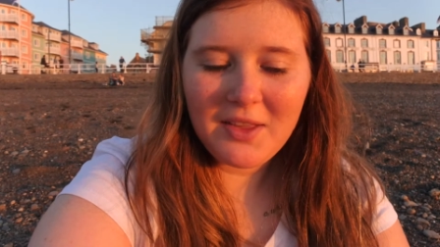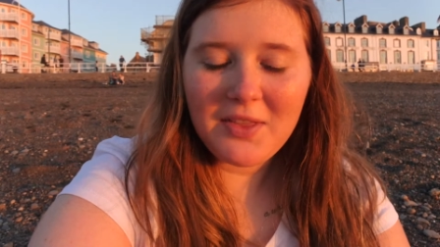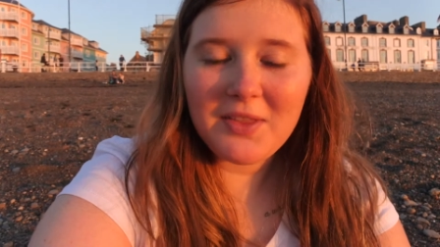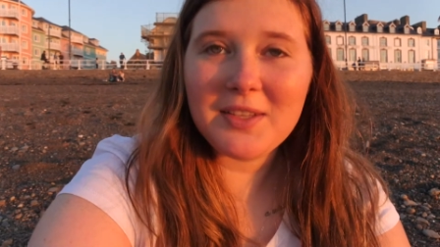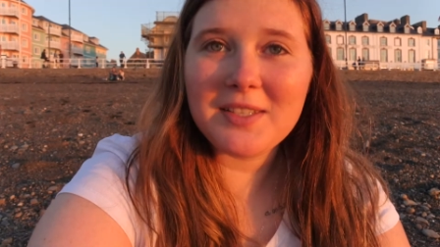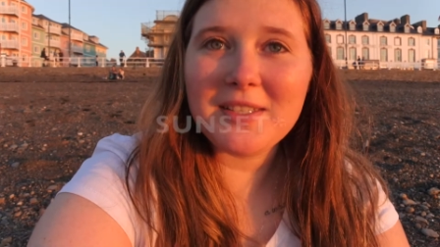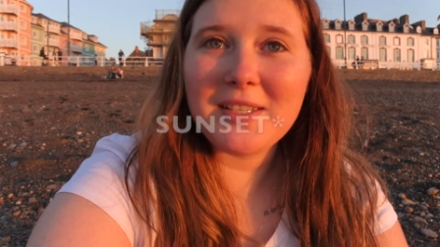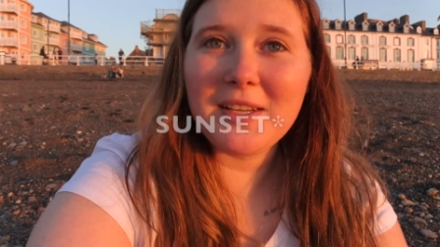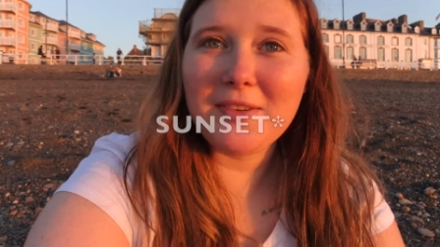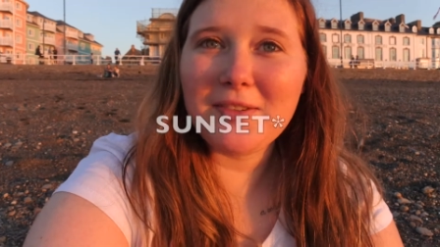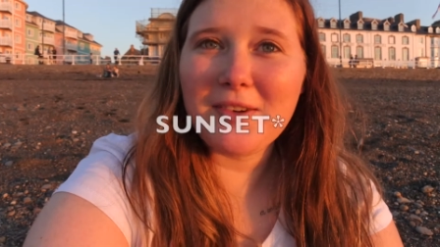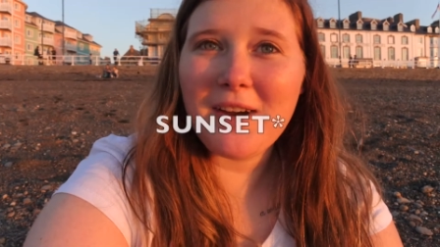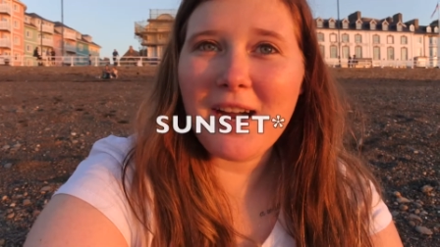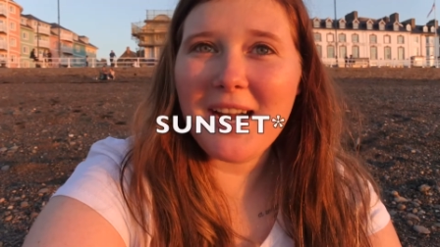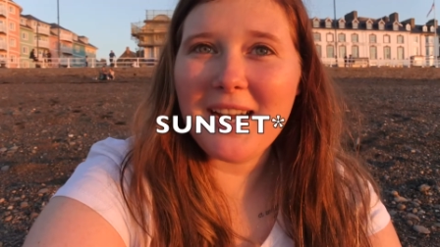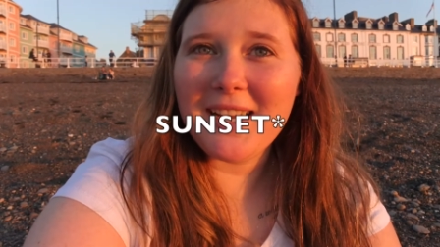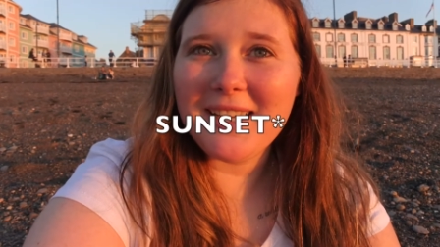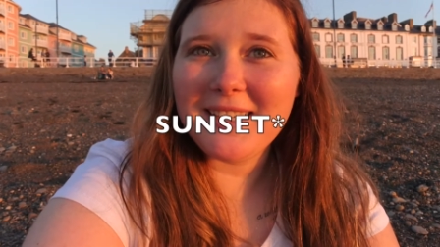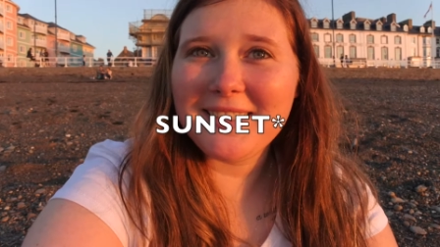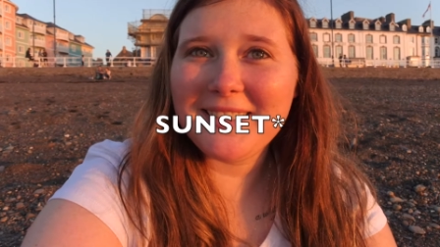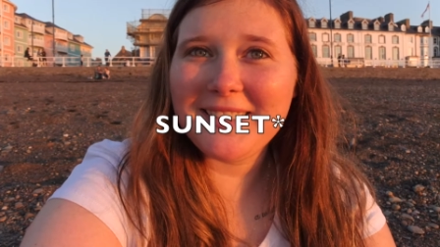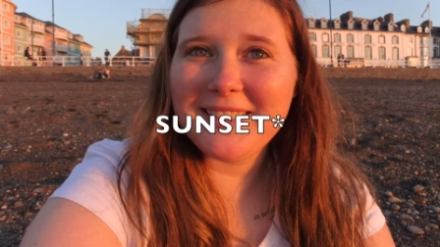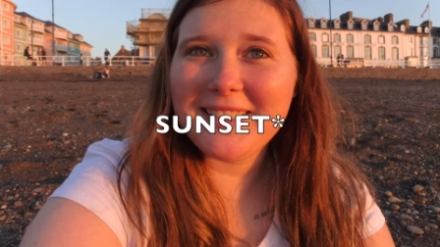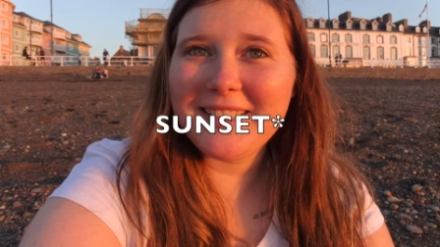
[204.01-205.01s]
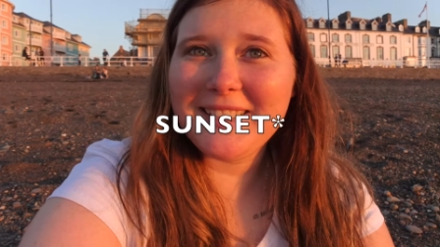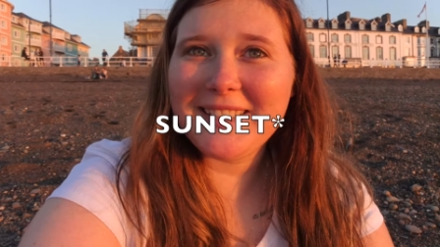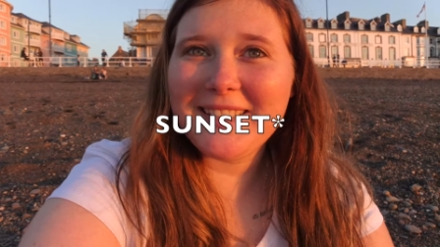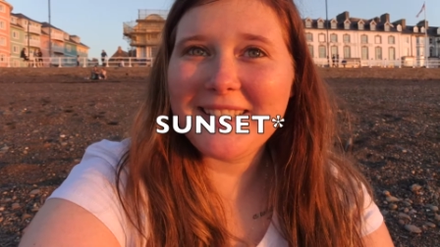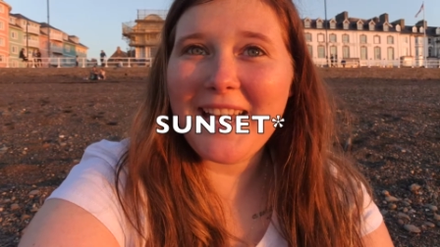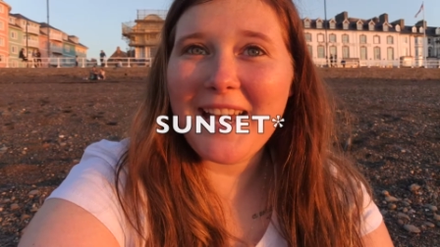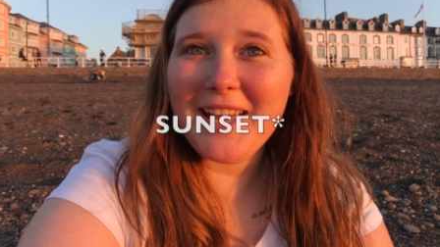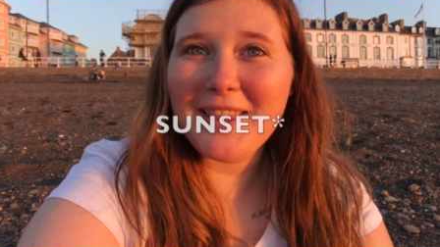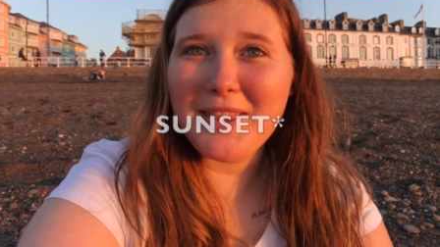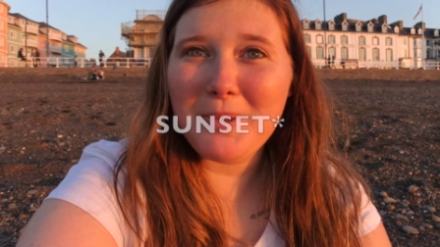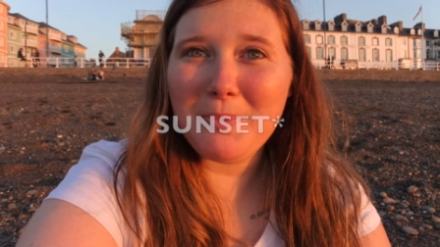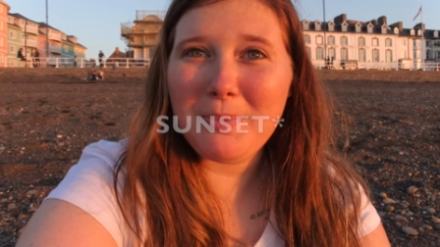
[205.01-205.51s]
the sunrise
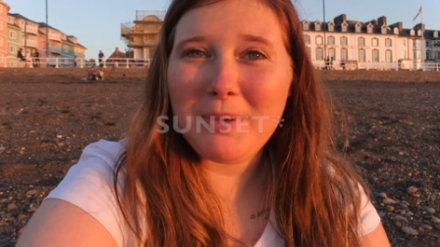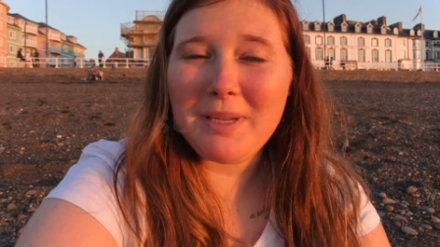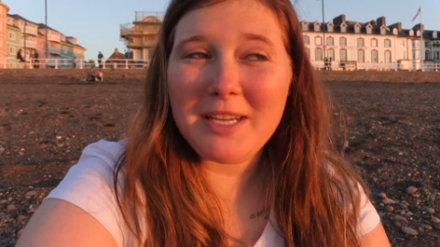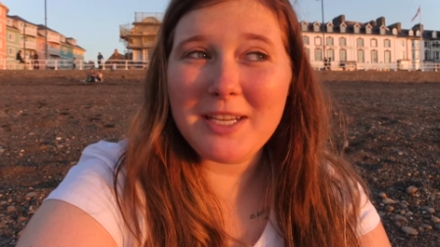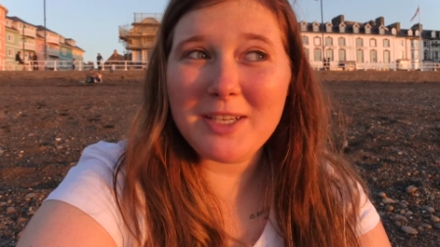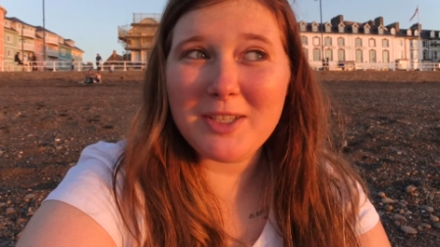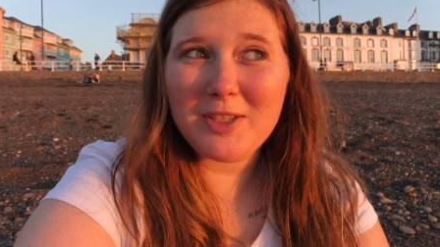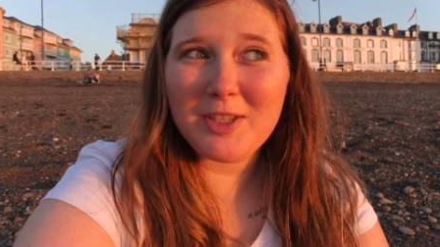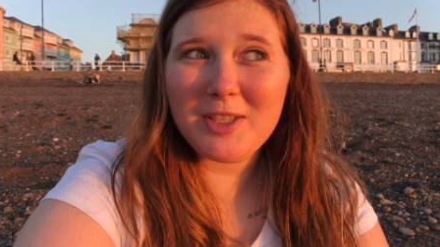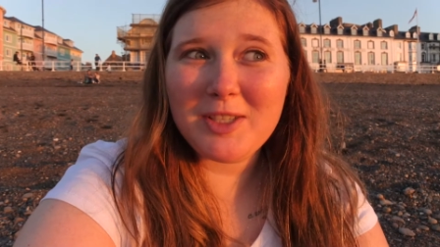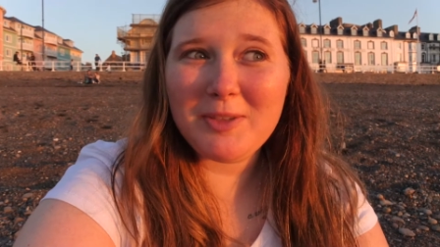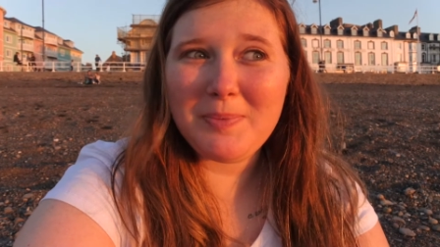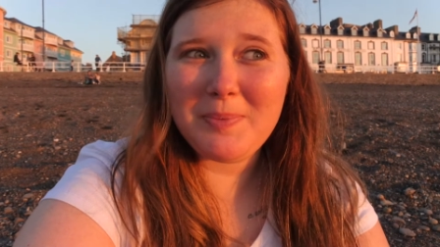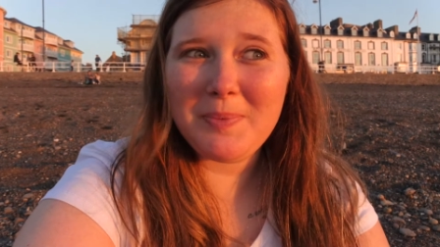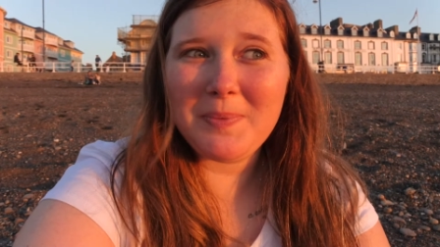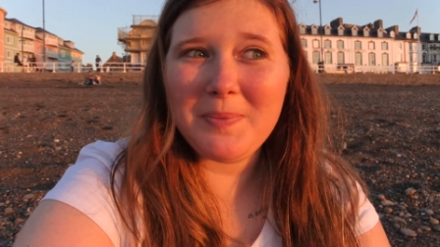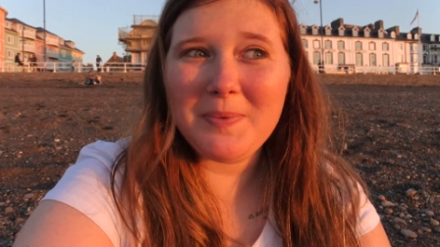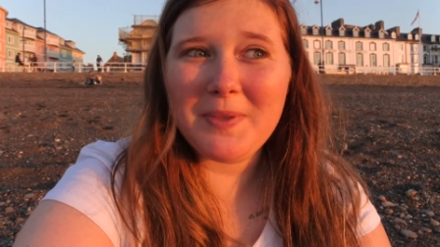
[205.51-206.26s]
at the beach.